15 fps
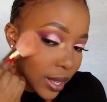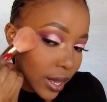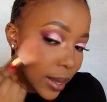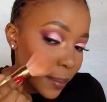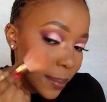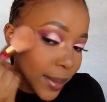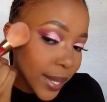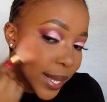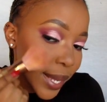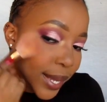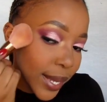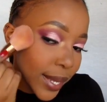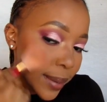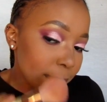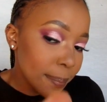
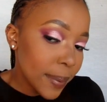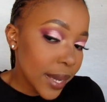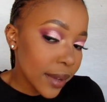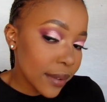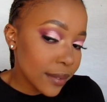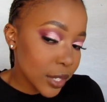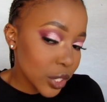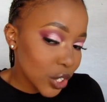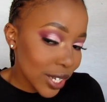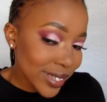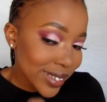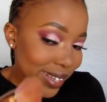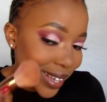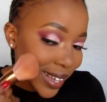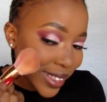Applying it above,
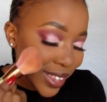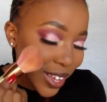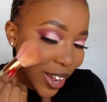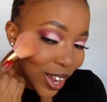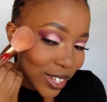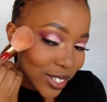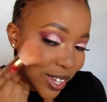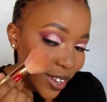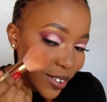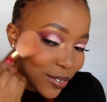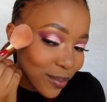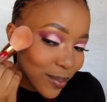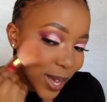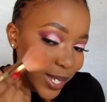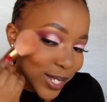just there at the heart
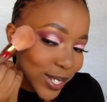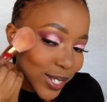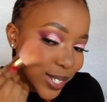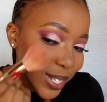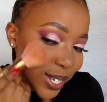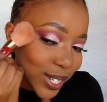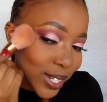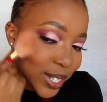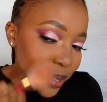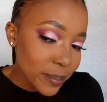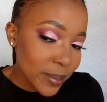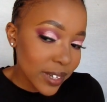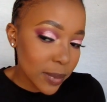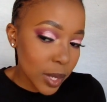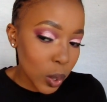of my cheek,
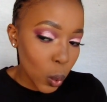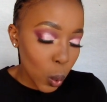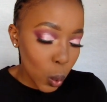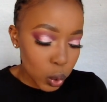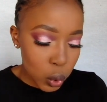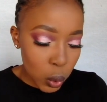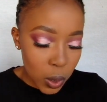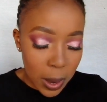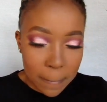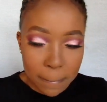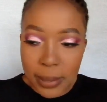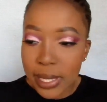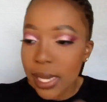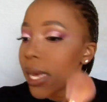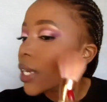above my contour
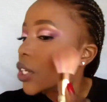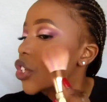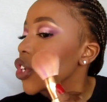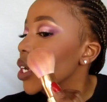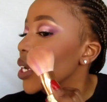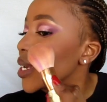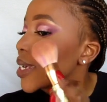and blush.